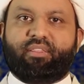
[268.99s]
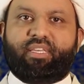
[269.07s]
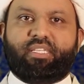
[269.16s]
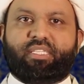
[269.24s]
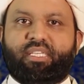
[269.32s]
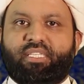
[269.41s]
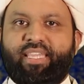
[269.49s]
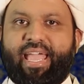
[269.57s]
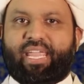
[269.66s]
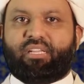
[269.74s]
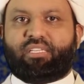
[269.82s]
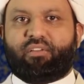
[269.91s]
This is
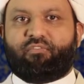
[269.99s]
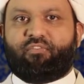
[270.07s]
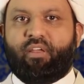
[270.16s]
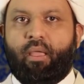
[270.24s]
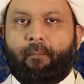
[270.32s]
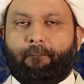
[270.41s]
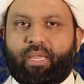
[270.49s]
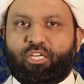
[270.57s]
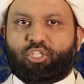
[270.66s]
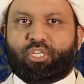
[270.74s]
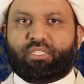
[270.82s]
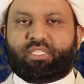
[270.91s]
negative
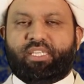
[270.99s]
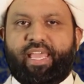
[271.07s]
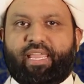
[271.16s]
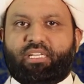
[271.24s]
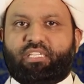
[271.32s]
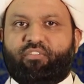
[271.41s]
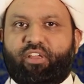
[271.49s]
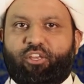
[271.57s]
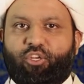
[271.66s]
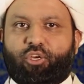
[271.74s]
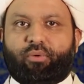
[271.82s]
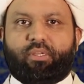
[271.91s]
patience, negative
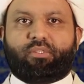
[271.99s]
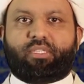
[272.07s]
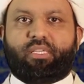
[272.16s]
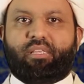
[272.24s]
endurance,